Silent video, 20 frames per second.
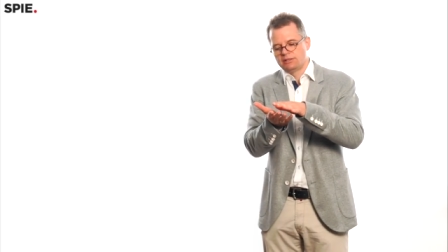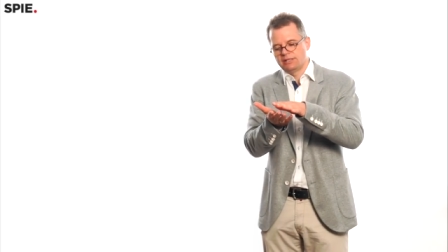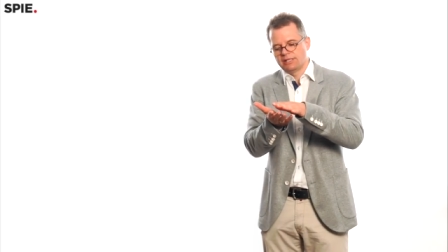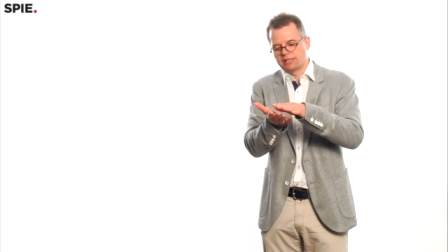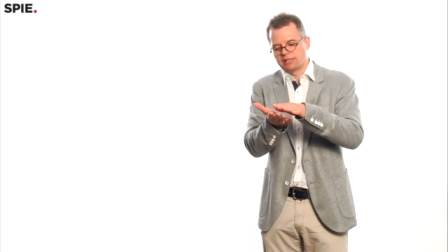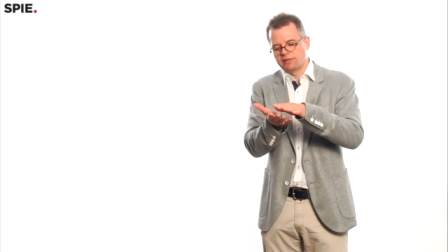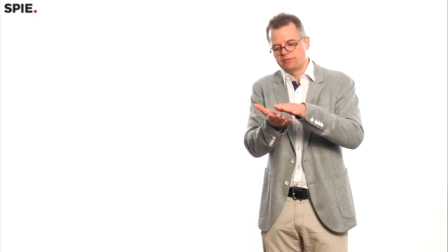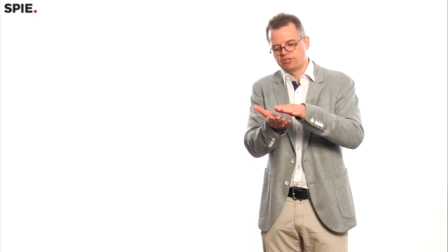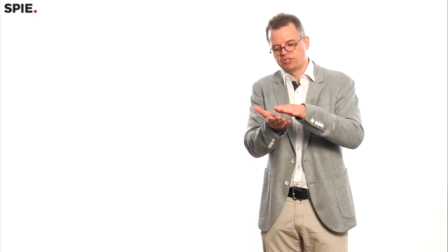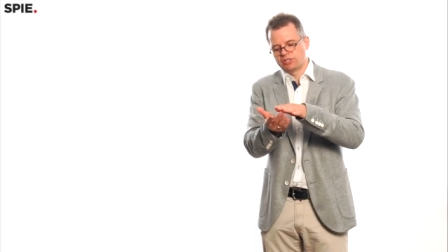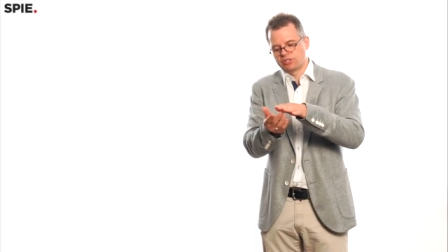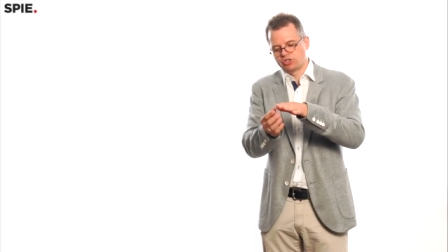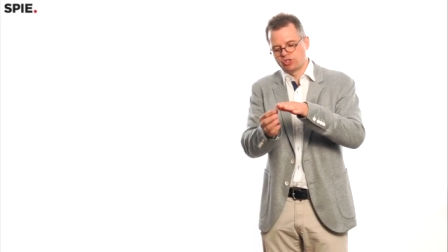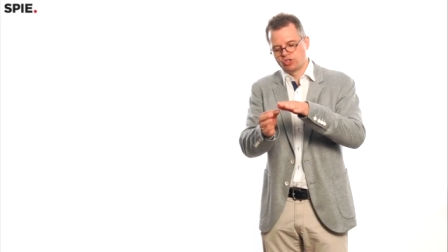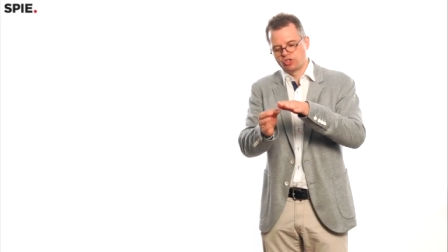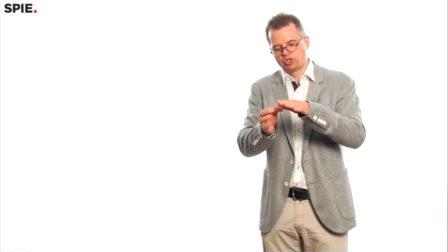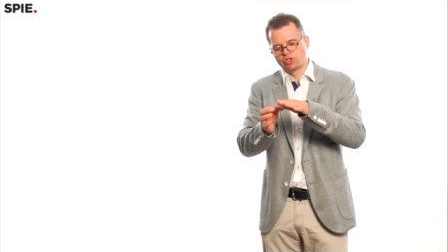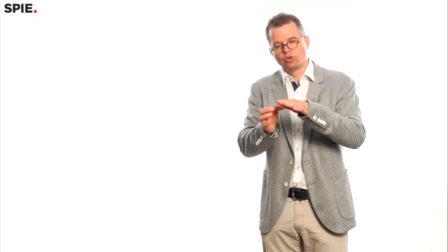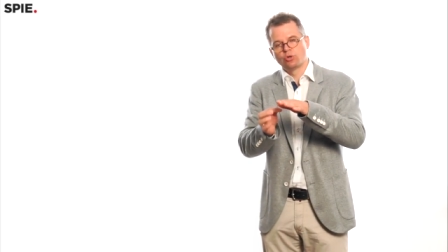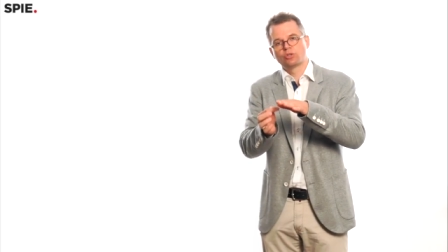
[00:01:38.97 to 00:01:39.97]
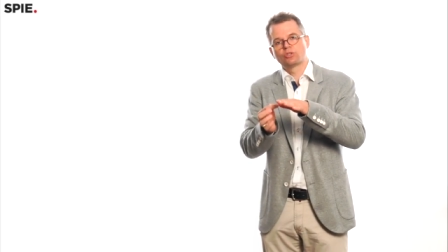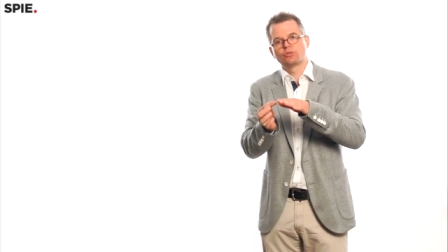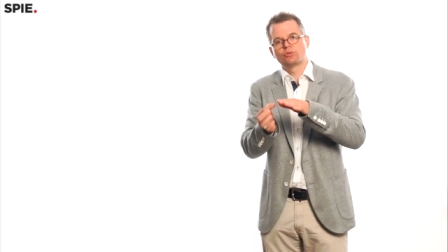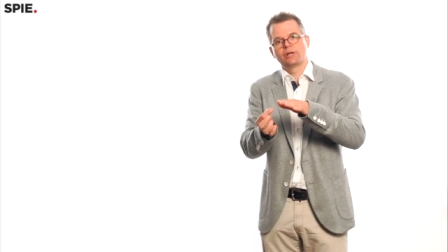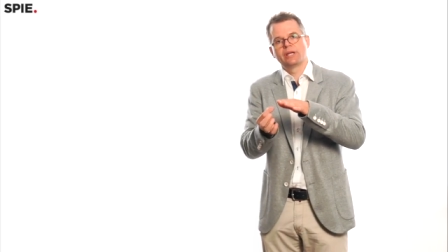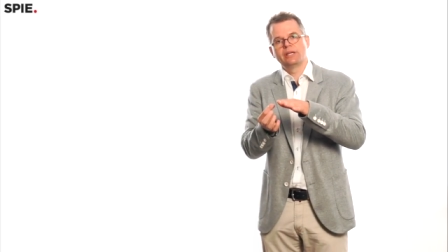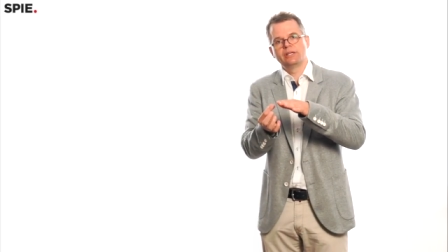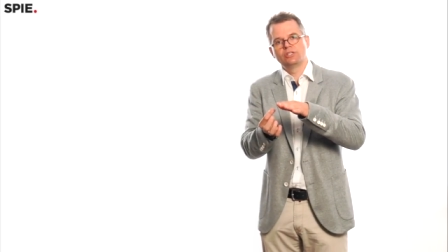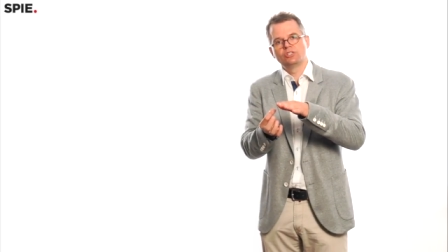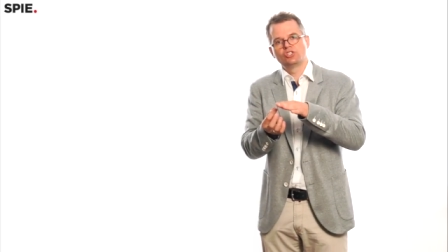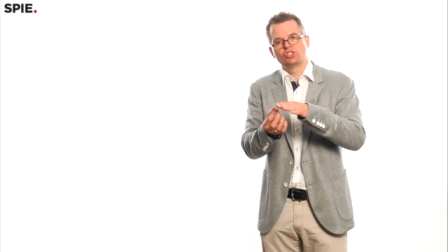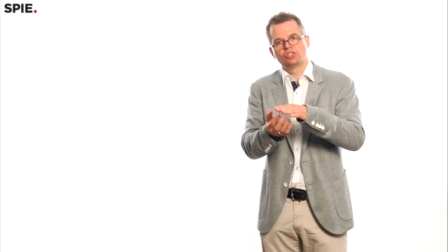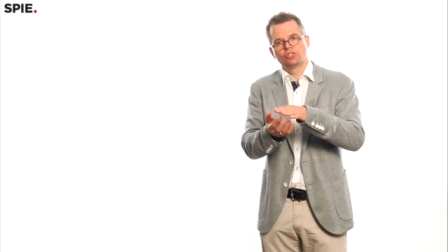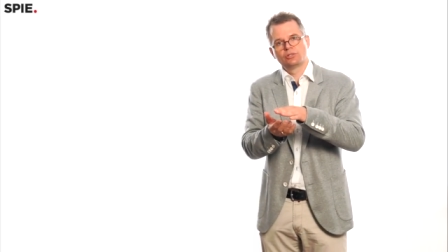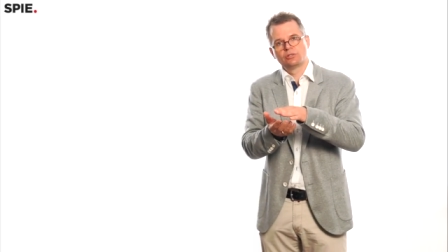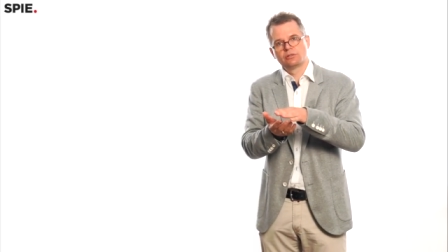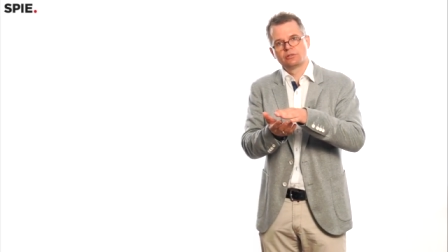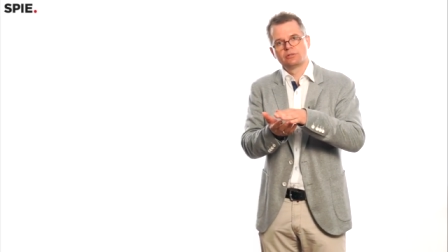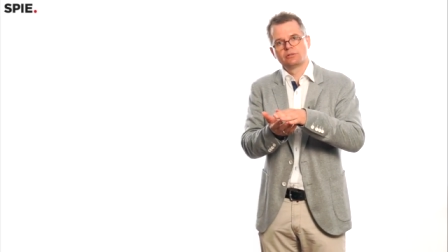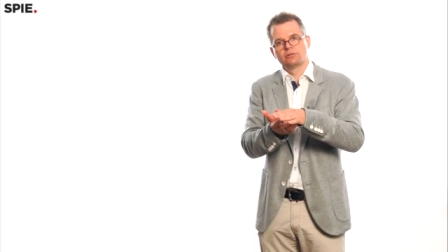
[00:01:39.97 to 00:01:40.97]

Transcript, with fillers: that gives such a short range